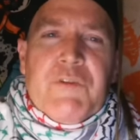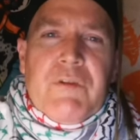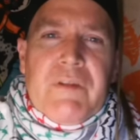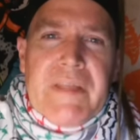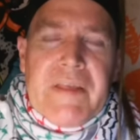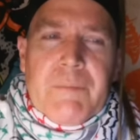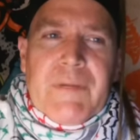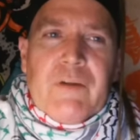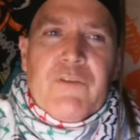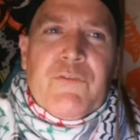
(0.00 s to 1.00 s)
unique
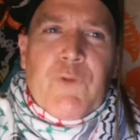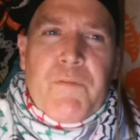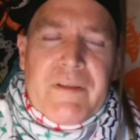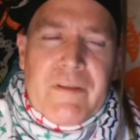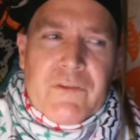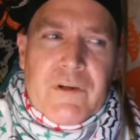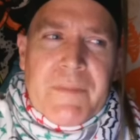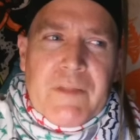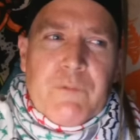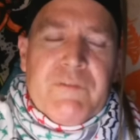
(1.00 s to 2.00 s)
about
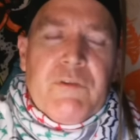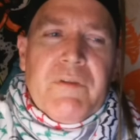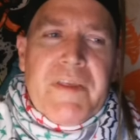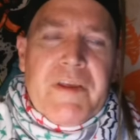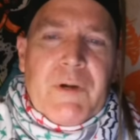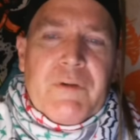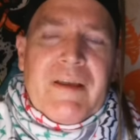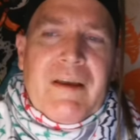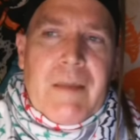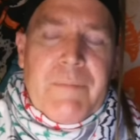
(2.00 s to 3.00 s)
Sovietism, and that's what's unique about
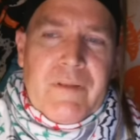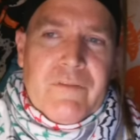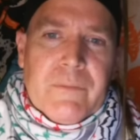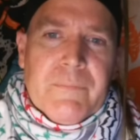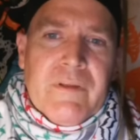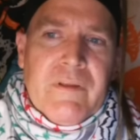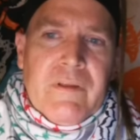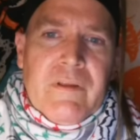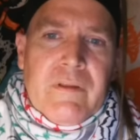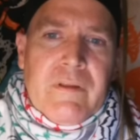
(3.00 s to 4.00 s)
communism,
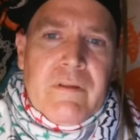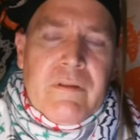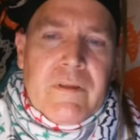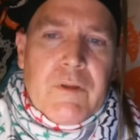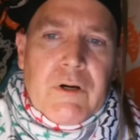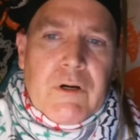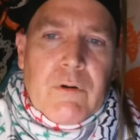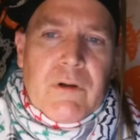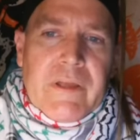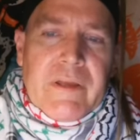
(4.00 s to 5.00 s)
you
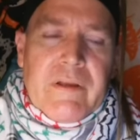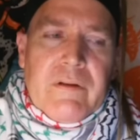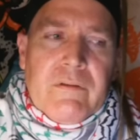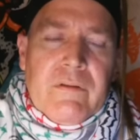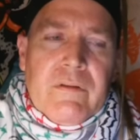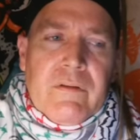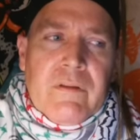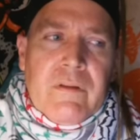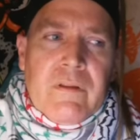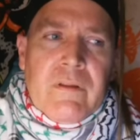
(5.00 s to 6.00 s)
know. And
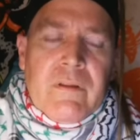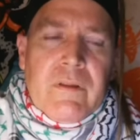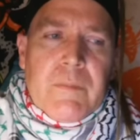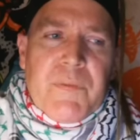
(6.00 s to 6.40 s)
the